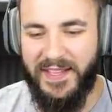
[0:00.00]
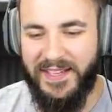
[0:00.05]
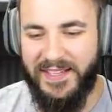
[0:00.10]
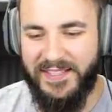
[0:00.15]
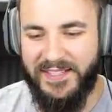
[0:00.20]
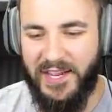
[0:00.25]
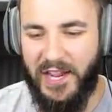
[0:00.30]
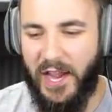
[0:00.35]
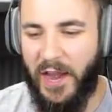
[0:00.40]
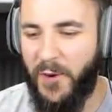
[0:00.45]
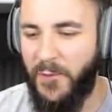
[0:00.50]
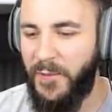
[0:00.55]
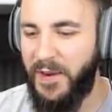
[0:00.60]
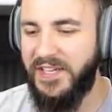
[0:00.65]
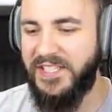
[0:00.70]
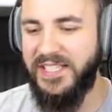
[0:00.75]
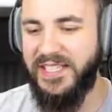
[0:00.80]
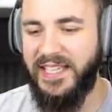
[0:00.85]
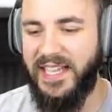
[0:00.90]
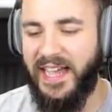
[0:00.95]
So
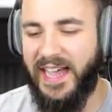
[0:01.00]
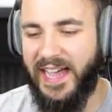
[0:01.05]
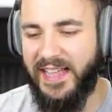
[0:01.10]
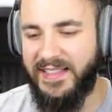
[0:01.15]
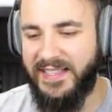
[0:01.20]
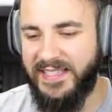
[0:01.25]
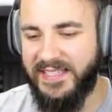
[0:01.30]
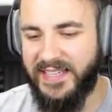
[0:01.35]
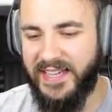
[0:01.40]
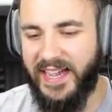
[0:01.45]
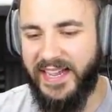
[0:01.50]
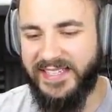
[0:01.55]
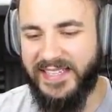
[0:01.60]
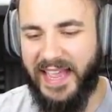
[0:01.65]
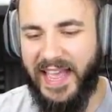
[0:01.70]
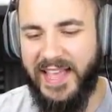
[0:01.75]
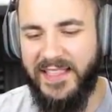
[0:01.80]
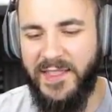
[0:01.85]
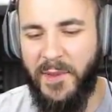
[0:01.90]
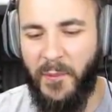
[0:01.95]
originally I had these guys,
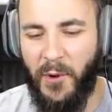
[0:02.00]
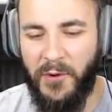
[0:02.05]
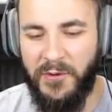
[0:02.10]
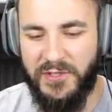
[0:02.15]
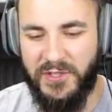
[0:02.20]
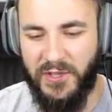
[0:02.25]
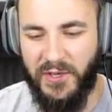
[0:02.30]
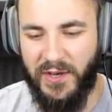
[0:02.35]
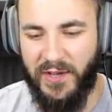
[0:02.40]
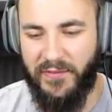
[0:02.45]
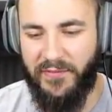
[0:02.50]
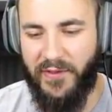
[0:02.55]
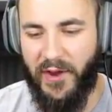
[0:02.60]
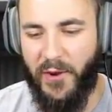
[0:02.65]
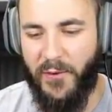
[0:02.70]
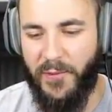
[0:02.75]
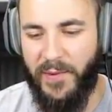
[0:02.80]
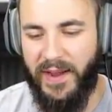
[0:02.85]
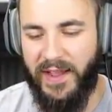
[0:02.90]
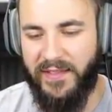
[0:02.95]
I had them all sort of
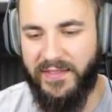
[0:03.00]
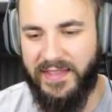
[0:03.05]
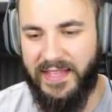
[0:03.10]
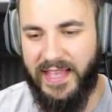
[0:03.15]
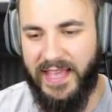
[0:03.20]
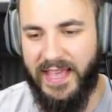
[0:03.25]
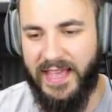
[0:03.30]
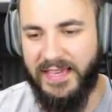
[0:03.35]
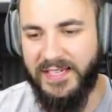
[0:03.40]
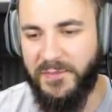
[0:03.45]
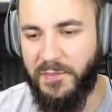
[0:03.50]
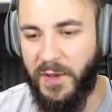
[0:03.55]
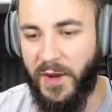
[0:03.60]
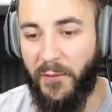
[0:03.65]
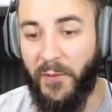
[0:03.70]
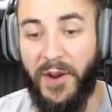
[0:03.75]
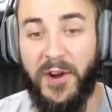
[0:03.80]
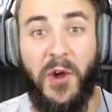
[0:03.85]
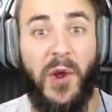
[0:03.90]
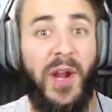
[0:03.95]
around the edge, but I
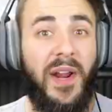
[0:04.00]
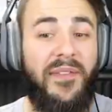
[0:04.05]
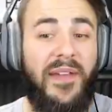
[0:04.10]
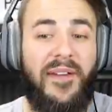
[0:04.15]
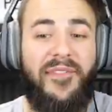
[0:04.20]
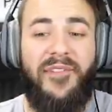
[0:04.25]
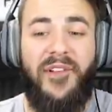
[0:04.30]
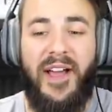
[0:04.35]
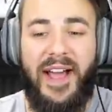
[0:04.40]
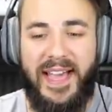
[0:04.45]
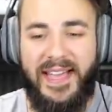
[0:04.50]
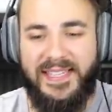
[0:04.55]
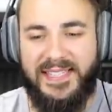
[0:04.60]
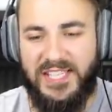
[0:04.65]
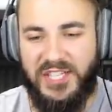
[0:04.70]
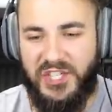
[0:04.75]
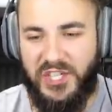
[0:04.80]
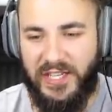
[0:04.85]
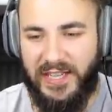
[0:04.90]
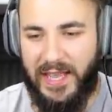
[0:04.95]
want all of our flyers
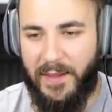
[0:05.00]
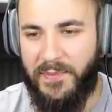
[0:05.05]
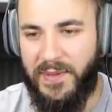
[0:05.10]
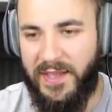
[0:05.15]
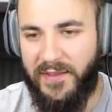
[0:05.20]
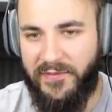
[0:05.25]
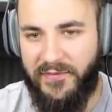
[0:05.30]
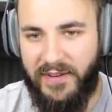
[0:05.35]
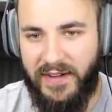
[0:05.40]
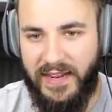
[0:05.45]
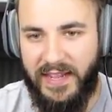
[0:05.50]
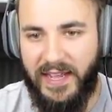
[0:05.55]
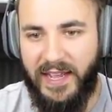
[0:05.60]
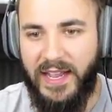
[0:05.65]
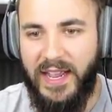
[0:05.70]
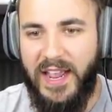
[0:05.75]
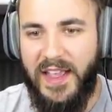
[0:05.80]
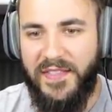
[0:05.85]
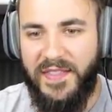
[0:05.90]
to chill up here for now.